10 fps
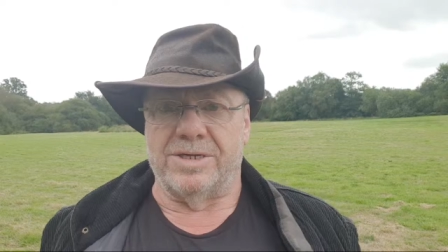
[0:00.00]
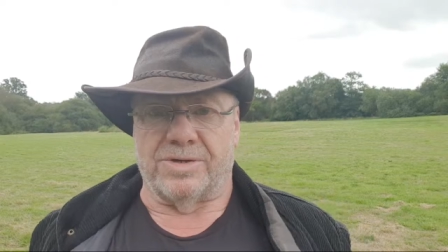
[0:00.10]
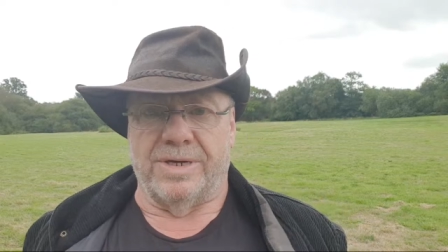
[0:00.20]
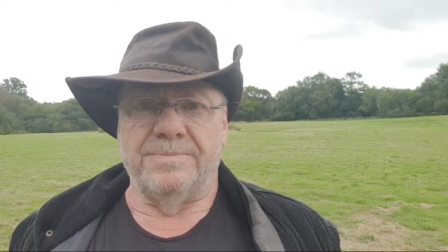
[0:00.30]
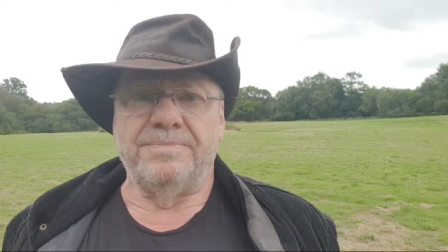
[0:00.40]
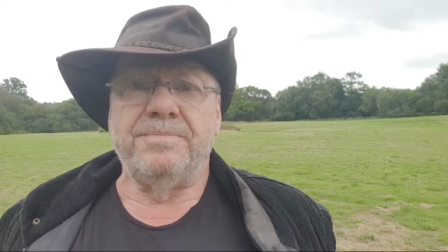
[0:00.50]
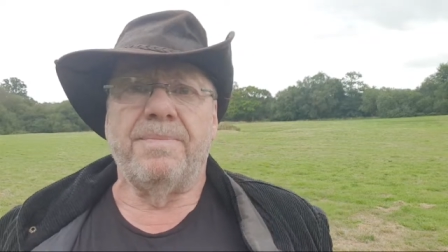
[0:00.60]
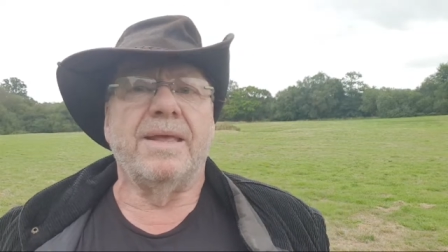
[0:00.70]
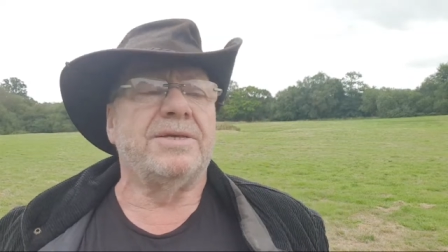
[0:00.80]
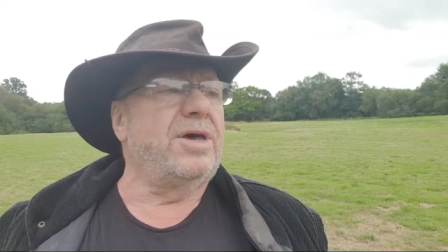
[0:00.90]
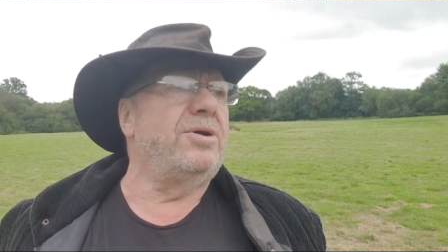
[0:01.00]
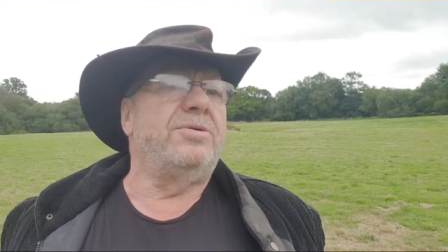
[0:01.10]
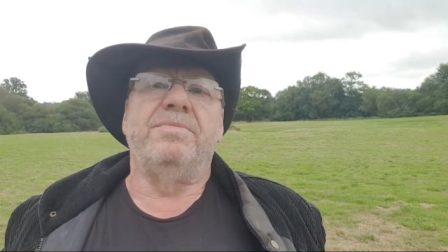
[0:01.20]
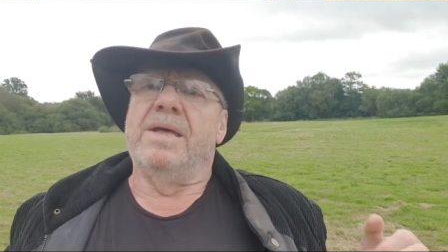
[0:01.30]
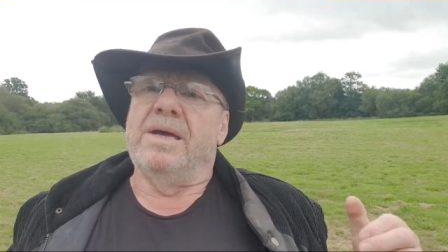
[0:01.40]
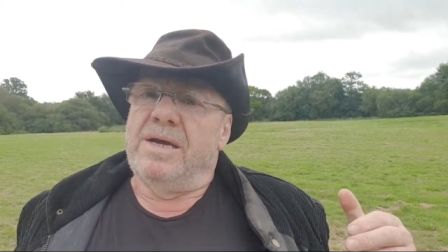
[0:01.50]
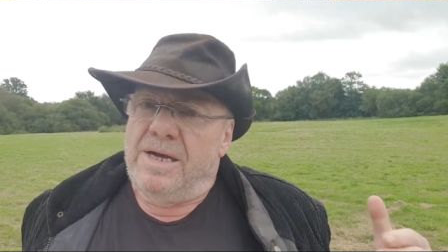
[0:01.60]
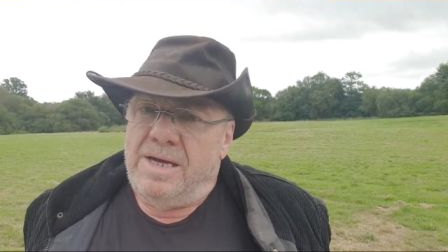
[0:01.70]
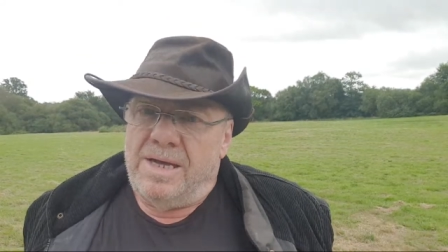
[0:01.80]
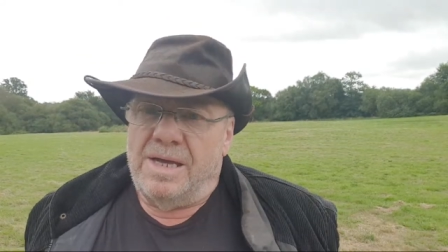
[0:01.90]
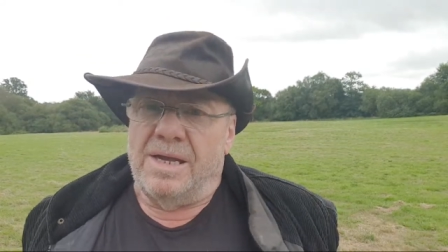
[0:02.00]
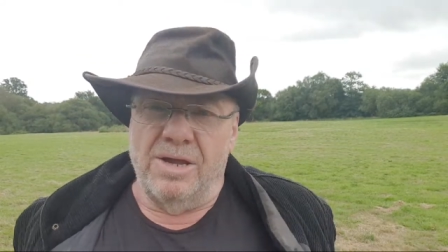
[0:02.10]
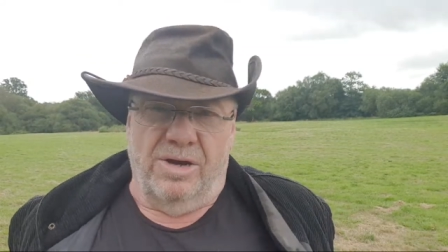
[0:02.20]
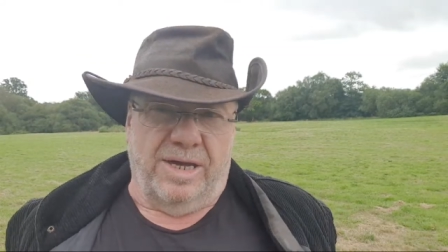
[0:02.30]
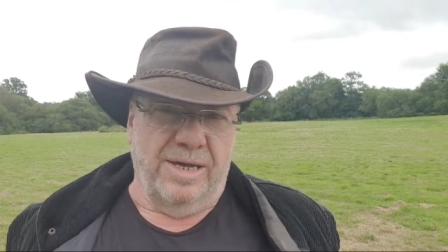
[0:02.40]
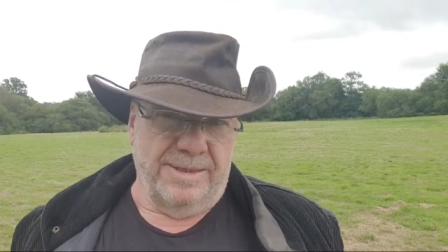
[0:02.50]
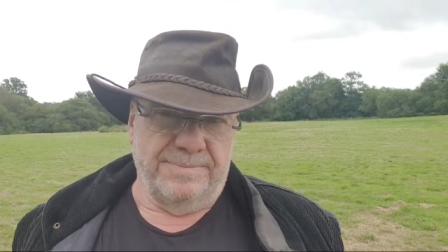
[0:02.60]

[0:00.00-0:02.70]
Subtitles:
industry. So, look,